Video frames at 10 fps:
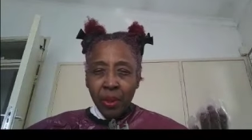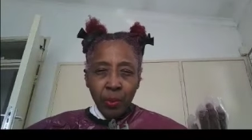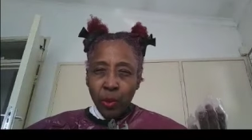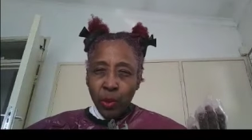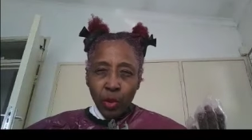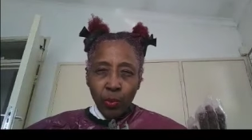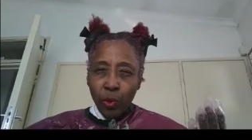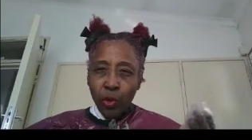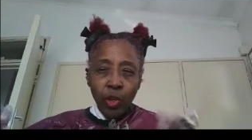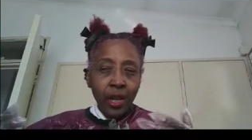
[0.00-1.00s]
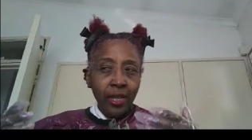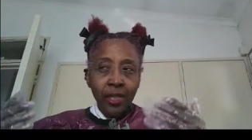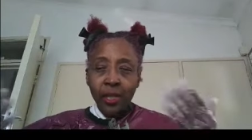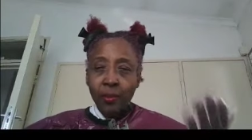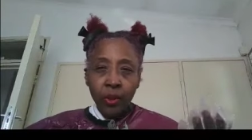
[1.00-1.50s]
people use blow dryers,
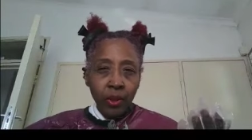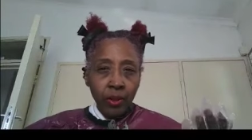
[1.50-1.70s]
some